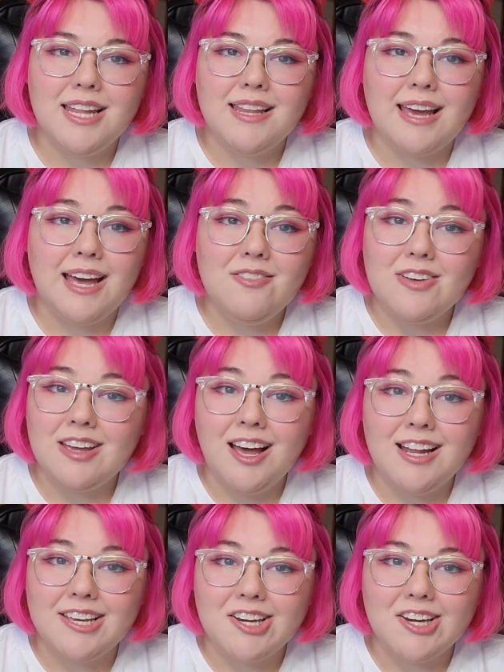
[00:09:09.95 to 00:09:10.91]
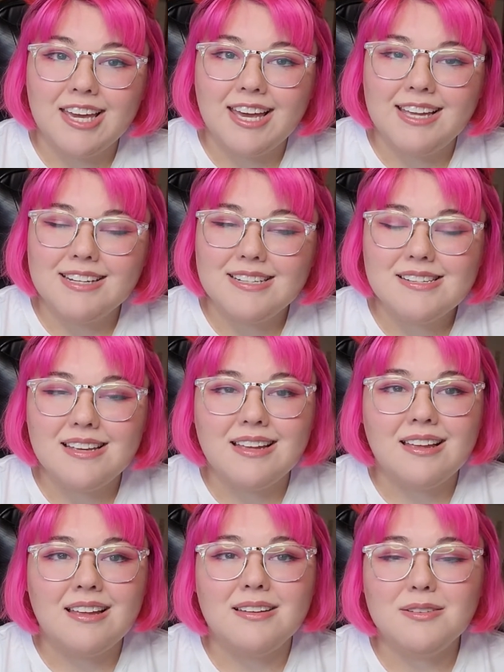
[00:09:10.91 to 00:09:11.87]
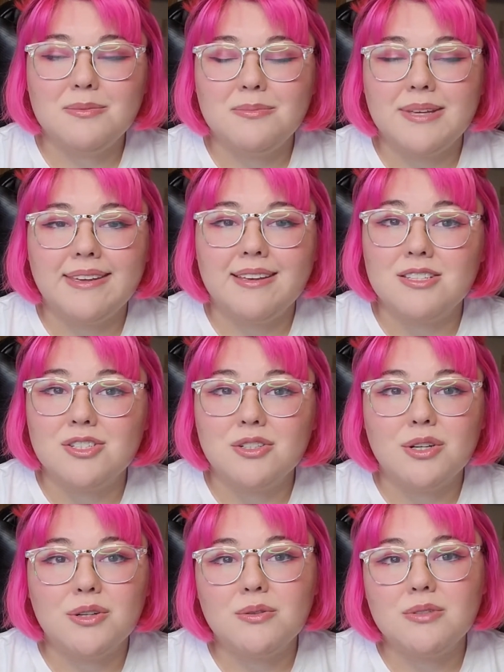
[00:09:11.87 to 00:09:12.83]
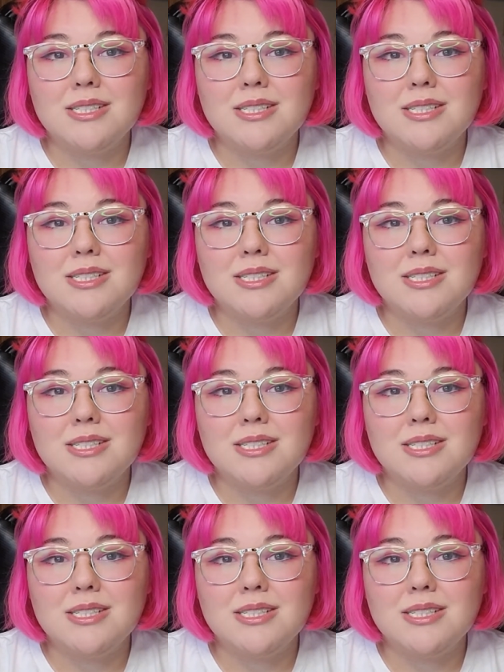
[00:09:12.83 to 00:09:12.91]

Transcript: I haven't gotten here yet because, you know,